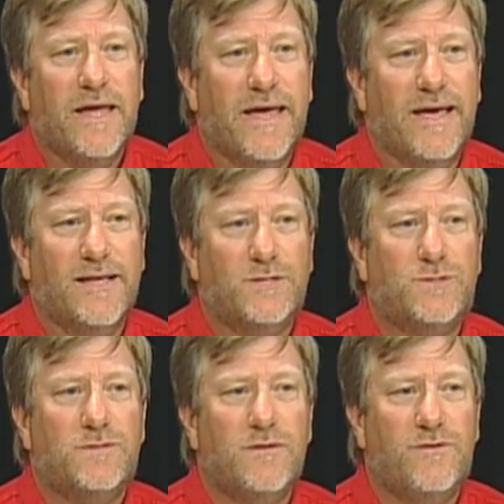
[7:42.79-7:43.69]

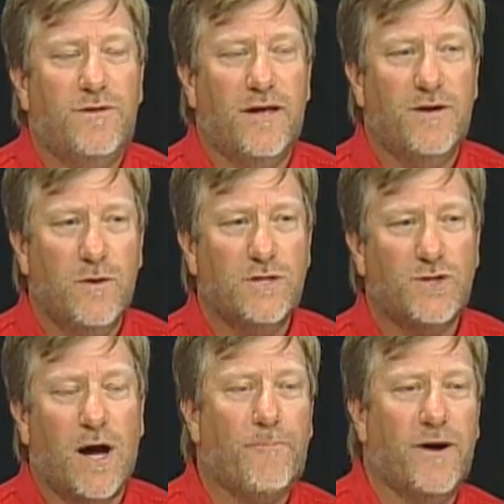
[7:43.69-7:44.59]
is the newest
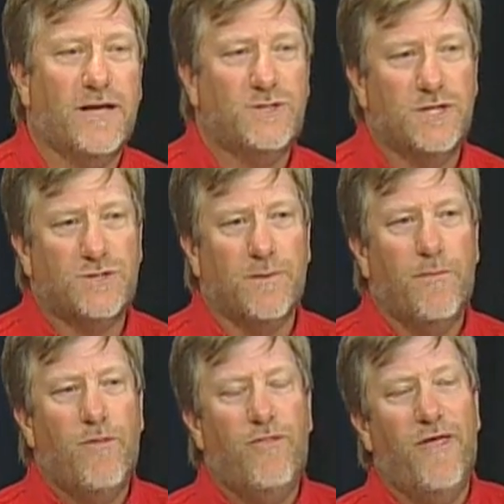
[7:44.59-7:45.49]
operating
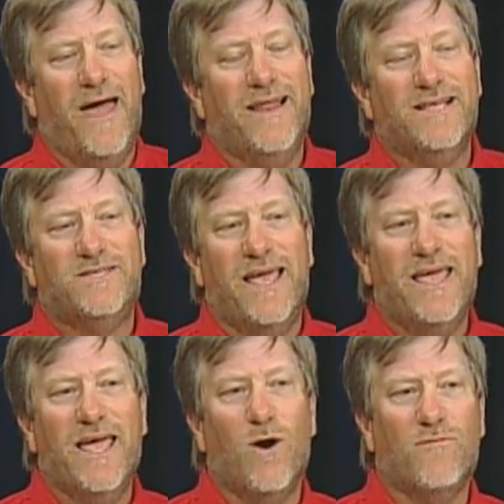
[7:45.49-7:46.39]
system that is
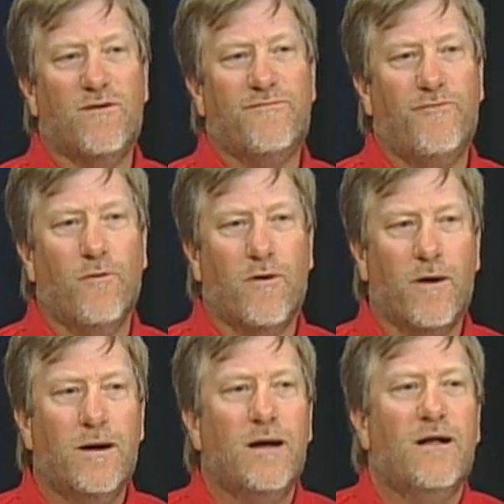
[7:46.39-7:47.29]
taking over for